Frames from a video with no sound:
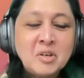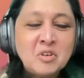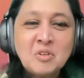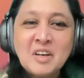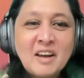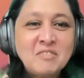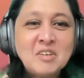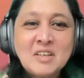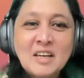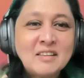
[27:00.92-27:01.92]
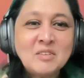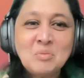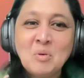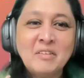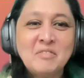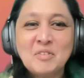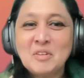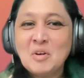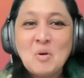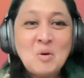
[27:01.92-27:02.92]
but you're going to have to take this one
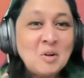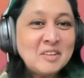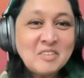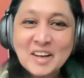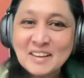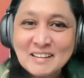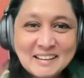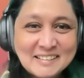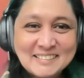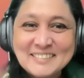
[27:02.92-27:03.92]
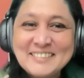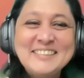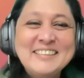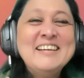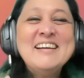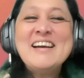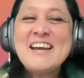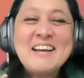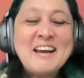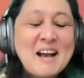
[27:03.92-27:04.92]
for all the regulators.
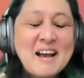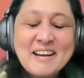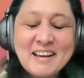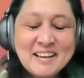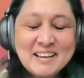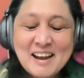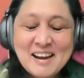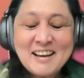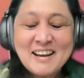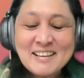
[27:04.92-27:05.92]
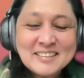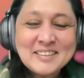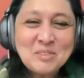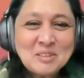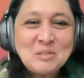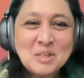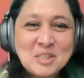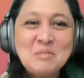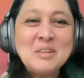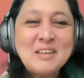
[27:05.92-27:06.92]
And I ask you this
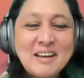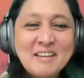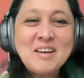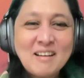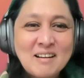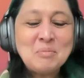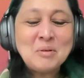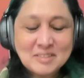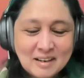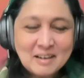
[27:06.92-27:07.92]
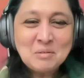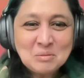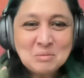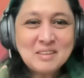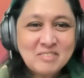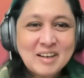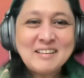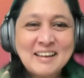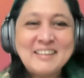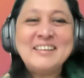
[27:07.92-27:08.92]
question with a heavy heart because I was with the
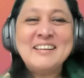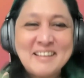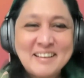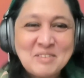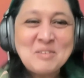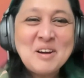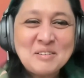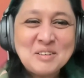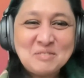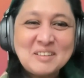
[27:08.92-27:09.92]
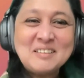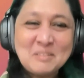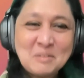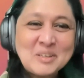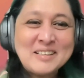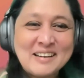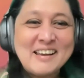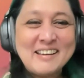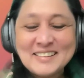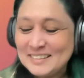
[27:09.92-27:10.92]
regulator and I know how difficult the question
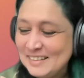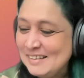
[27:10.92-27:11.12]
is.